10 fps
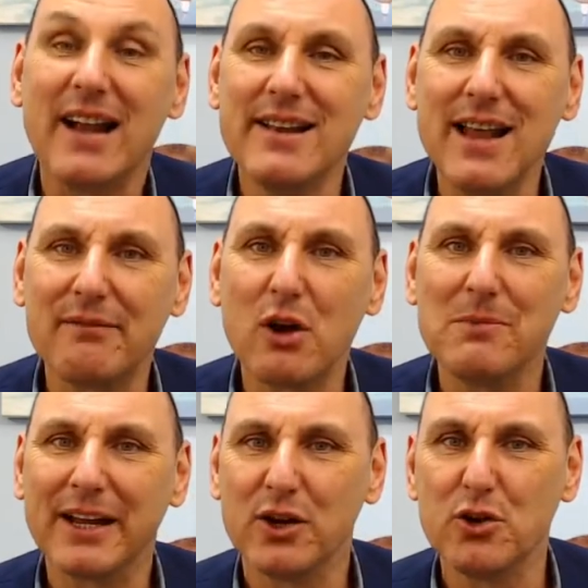I love
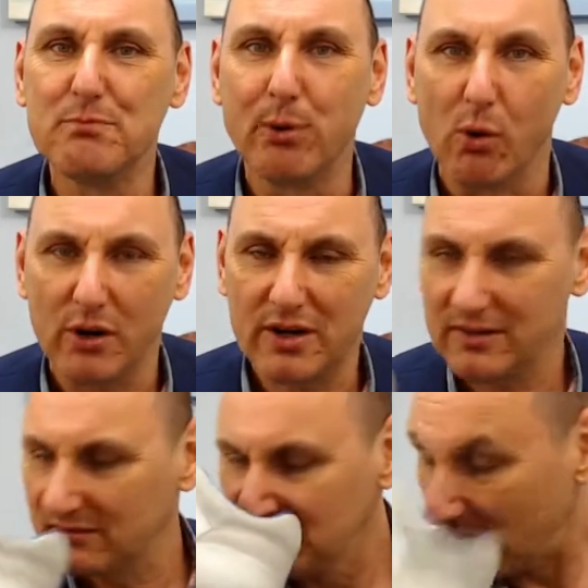opening a new book.
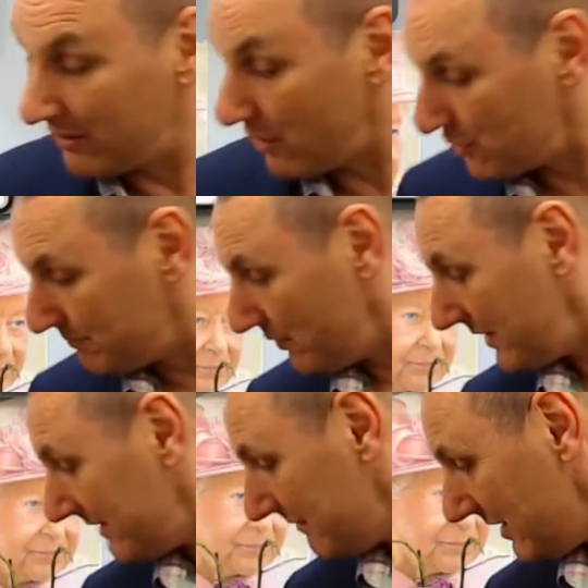Oh, I've got a new book
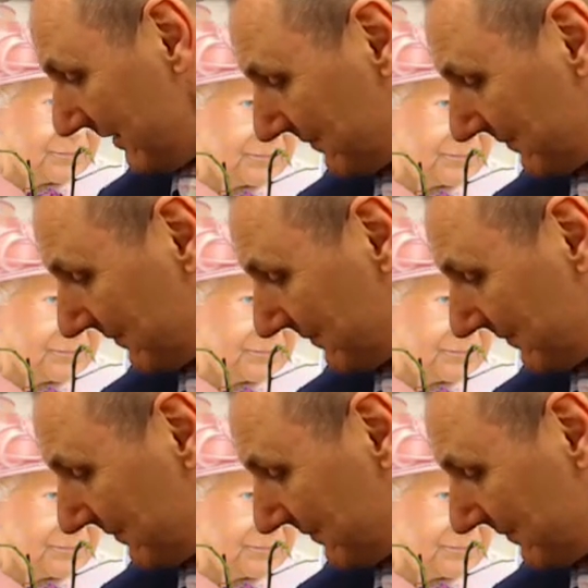here, haven't